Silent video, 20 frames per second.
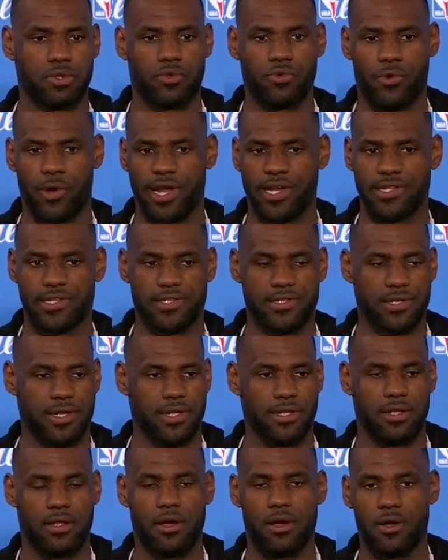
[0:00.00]
greats
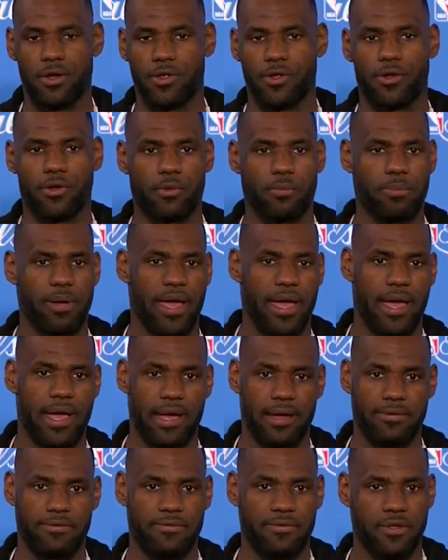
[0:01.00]
along your
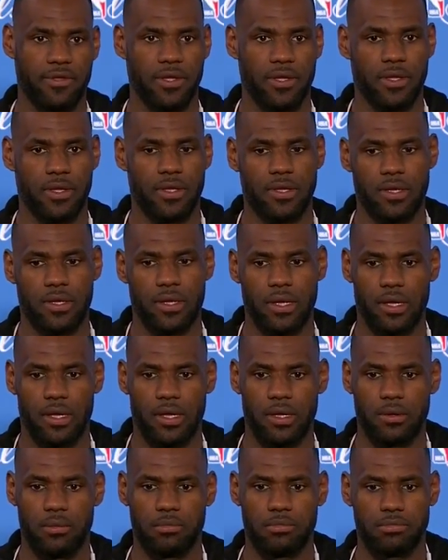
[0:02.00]
path.
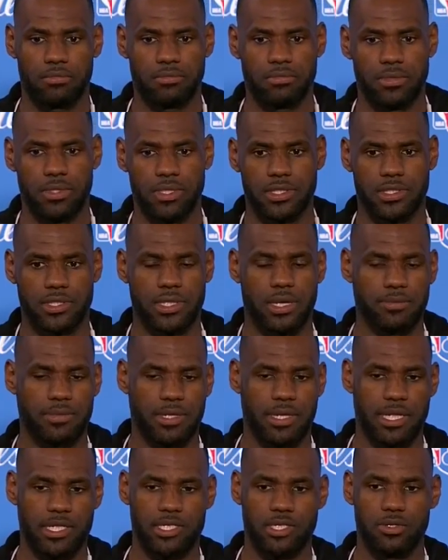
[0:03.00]
Um, it's
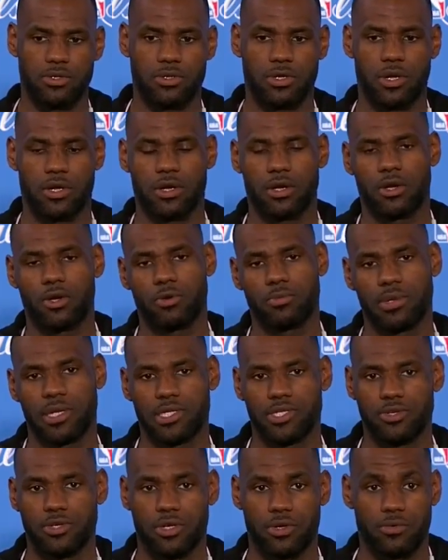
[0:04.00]
something that you're going to hope
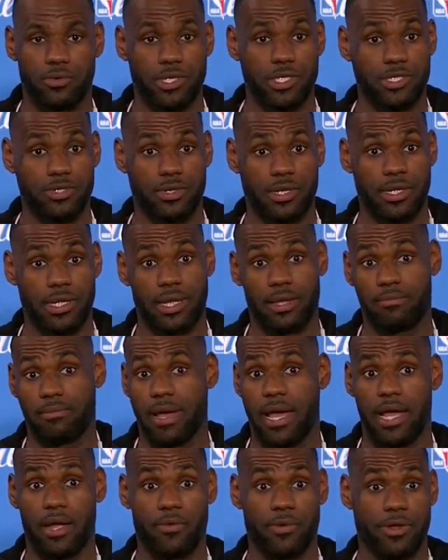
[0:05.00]
that you can wish you can get
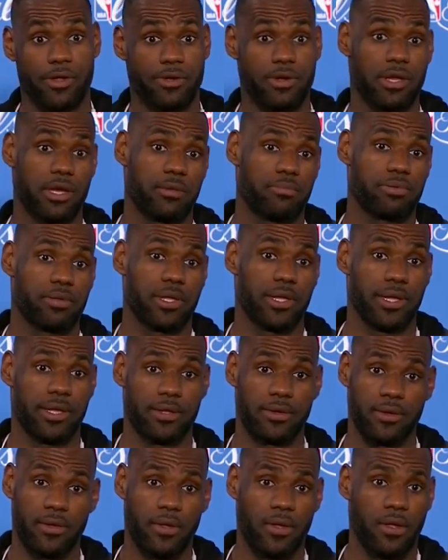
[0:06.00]
back when you're done
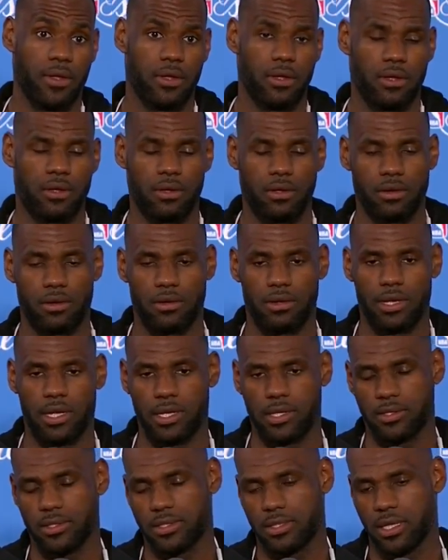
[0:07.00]
playing. You know,
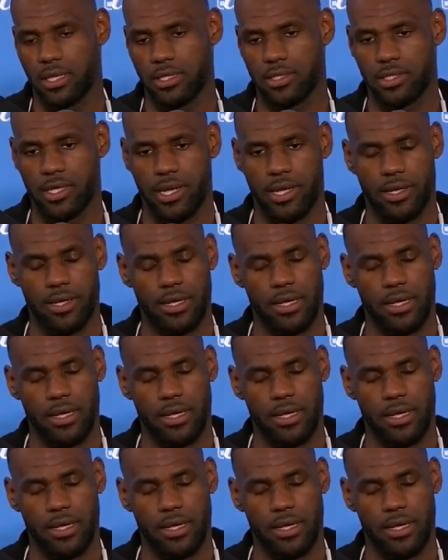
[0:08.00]
like you said, Jay,